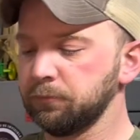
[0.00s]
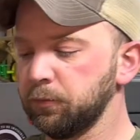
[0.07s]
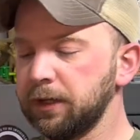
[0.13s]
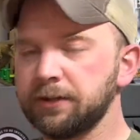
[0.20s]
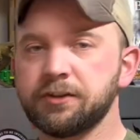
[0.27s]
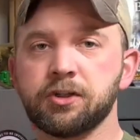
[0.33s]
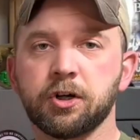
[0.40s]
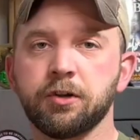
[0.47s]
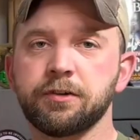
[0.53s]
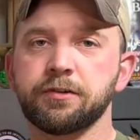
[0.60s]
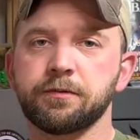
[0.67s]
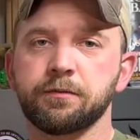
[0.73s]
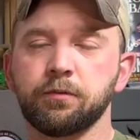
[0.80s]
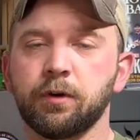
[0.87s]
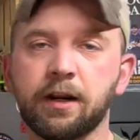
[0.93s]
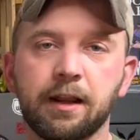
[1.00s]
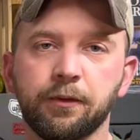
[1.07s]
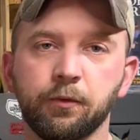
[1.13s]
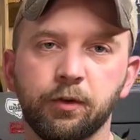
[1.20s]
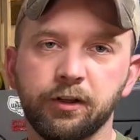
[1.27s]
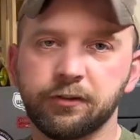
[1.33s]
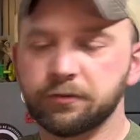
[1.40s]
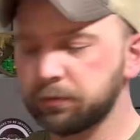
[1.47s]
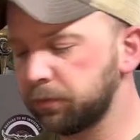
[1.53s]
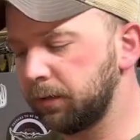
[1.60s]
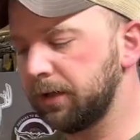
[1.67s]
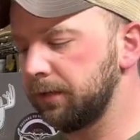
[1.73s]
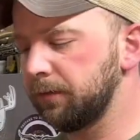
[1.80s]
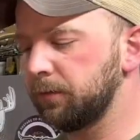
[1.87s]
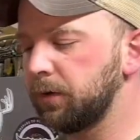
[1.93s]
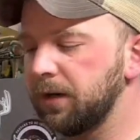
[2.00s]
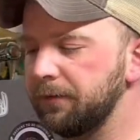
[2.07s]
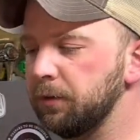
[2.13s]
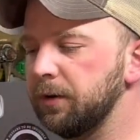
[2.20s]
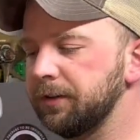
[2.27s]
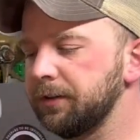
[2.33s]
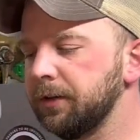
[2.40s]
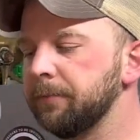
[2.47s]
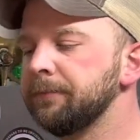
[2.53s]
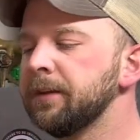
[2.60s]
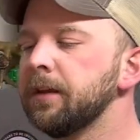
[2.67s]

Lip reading: Wear it to church, wear it out in the woods, wear it wherever you want to.